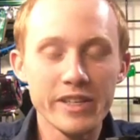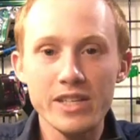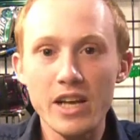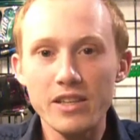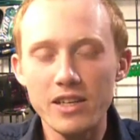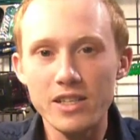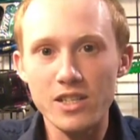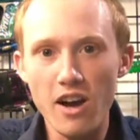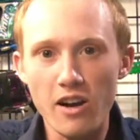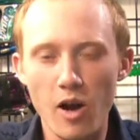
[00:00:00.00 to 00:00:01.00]
It's not that
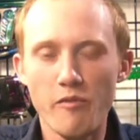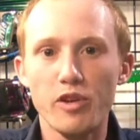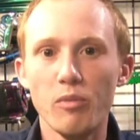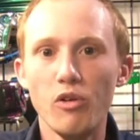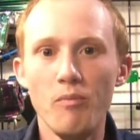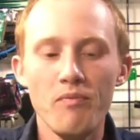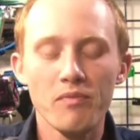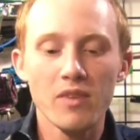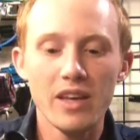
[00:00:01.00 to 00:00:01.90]
it's not comfortable,